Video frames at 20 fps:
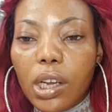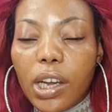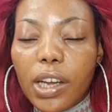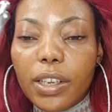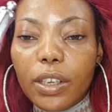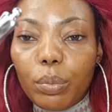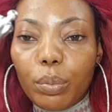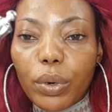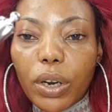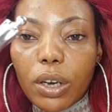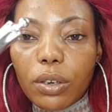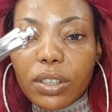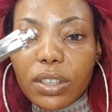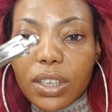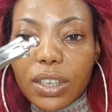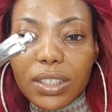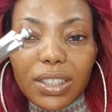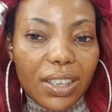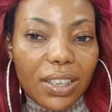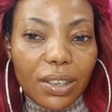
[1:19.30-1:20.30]
and the brow
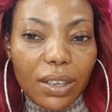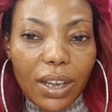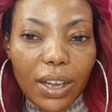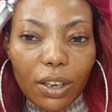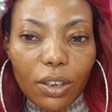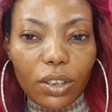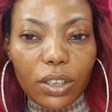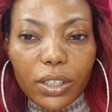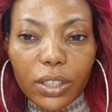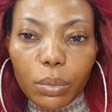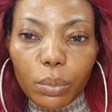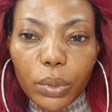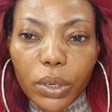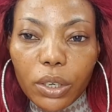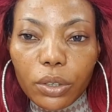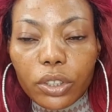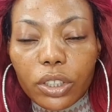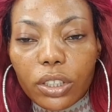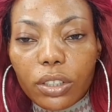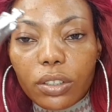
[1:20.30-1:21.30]
setter. I call it a
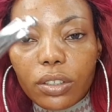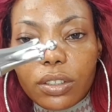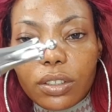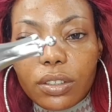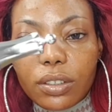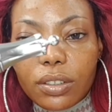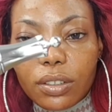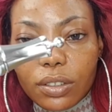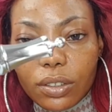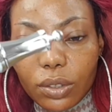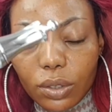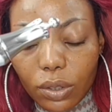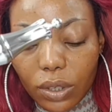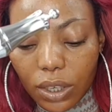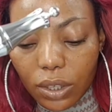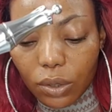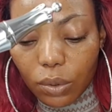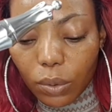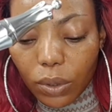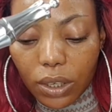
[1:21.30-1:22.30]
brow gel, so
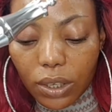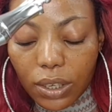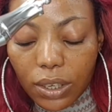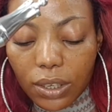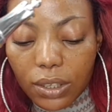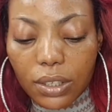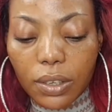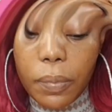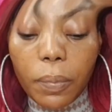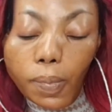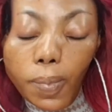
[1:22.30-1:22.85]
that's what it is.